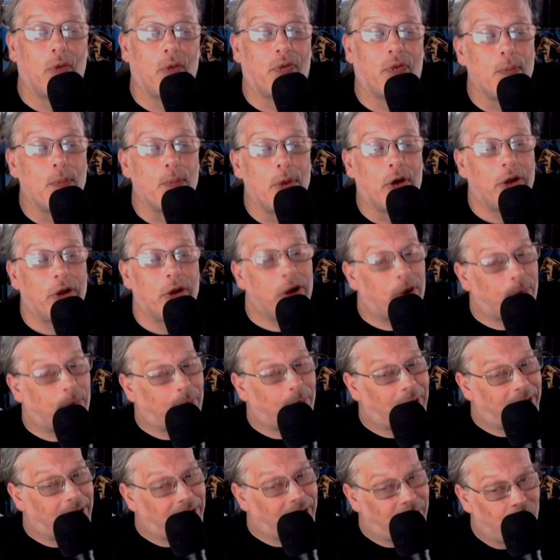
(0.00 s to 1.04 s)
familiar,
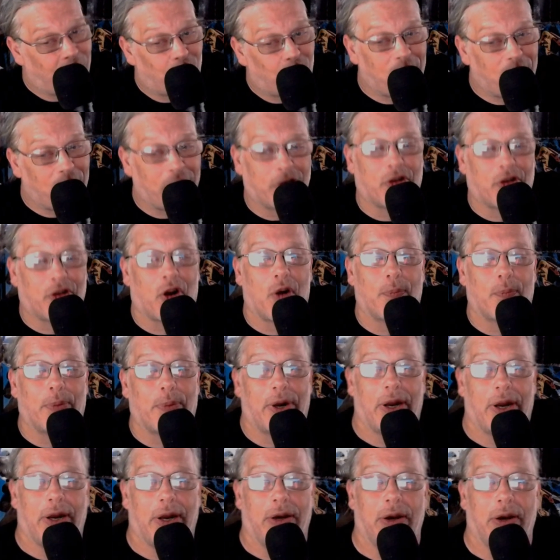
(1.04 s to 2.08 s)
but
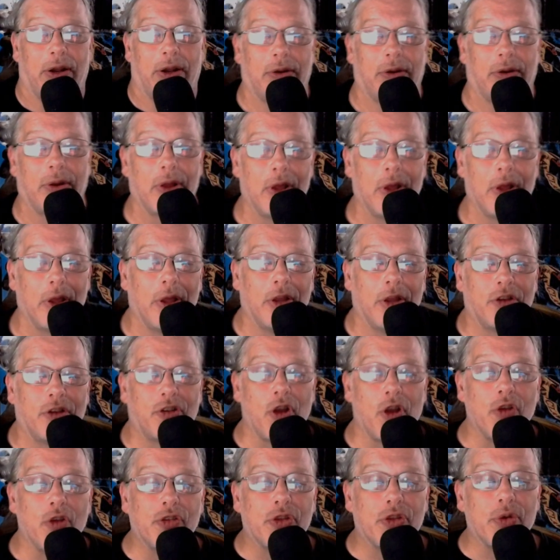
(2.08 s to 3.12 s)
reinterpreted, and it
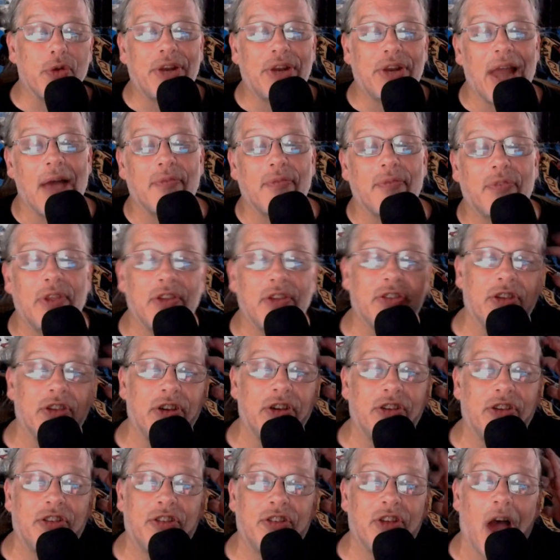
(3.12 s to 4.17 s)
shows their deftness
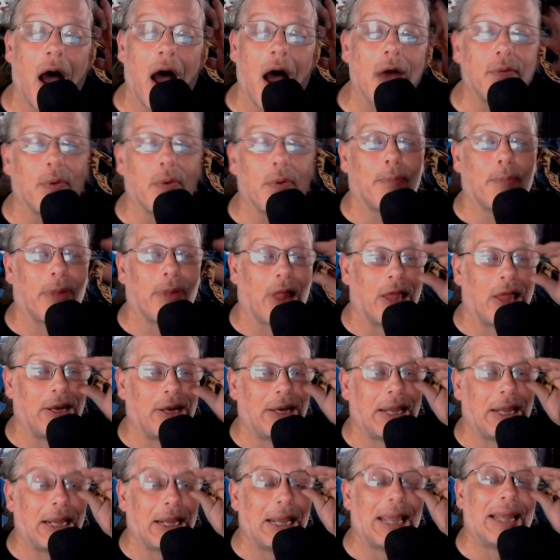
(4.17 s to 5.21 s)
at genre
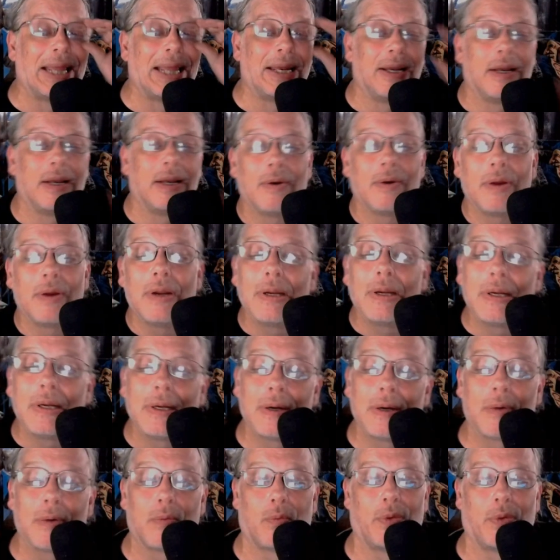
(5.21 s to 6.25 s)
blending and
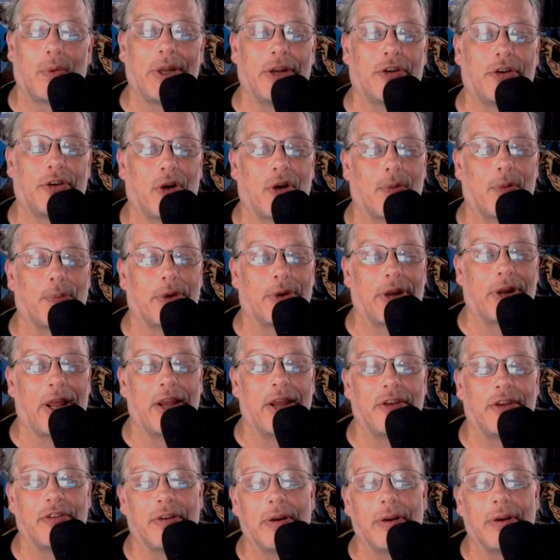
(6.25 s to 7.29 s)

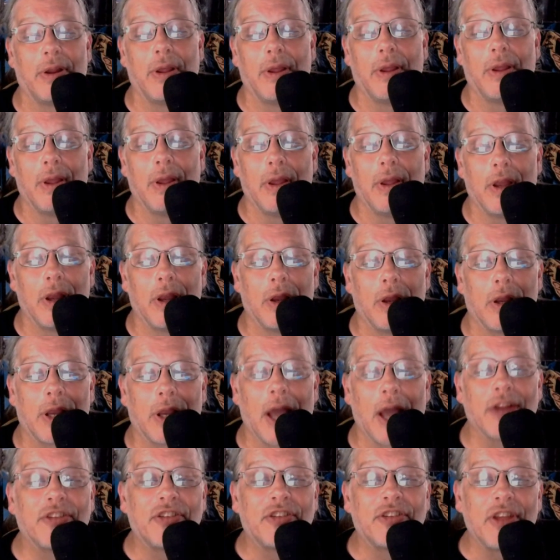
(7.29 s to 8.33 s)
reinterpretation.
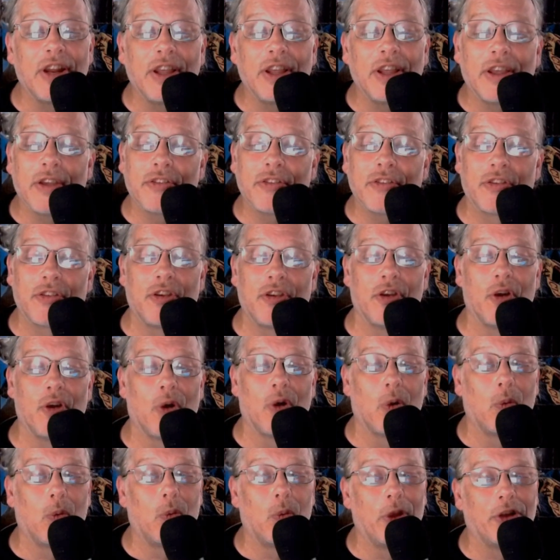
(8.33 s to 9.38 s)
Got a City Kids
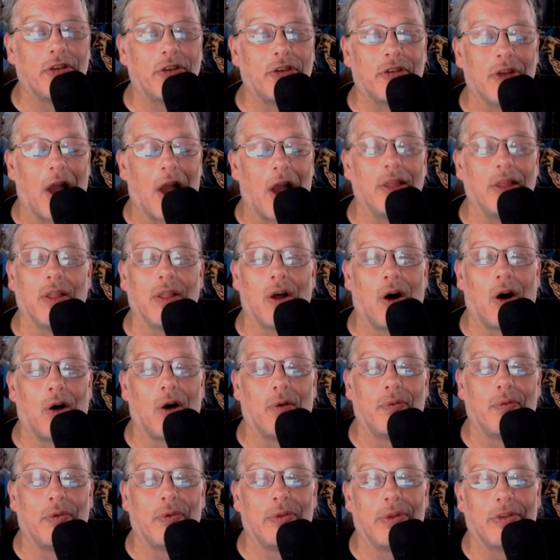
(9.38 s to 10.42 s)
too, which I
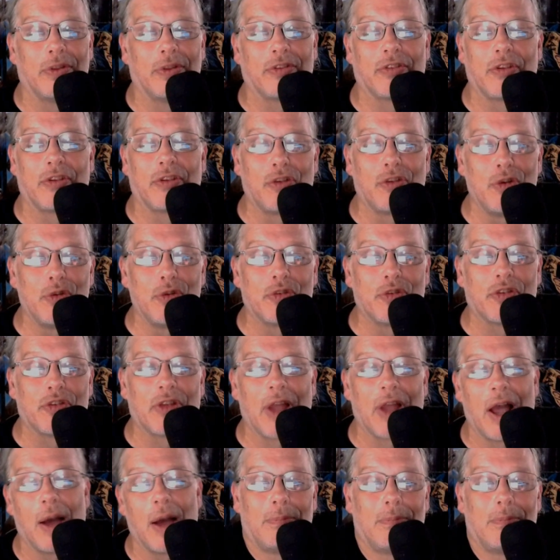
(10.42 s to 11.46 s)
love. It's the
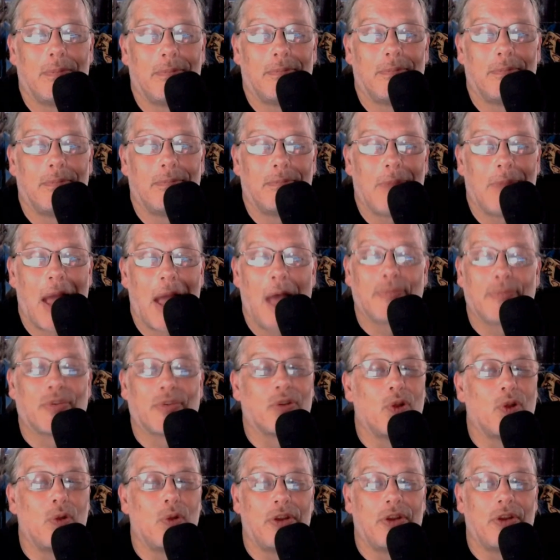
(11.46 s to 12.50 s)
2-step,
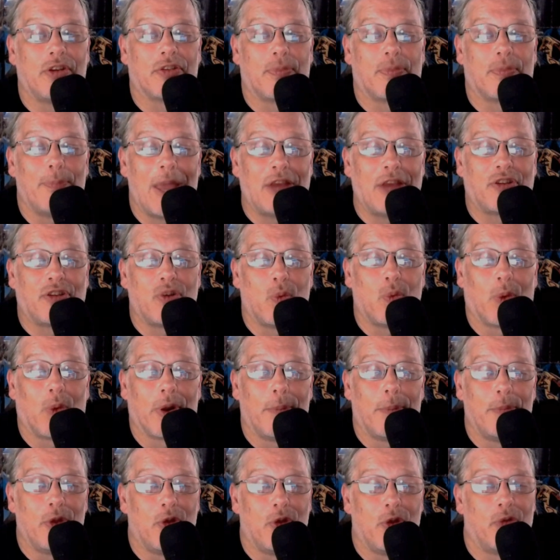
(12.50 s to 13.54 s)
absolutely just makes you
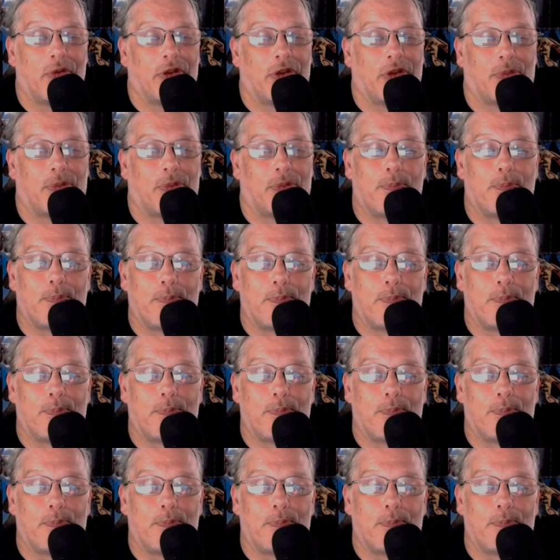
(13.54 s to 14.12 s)
want to move. It's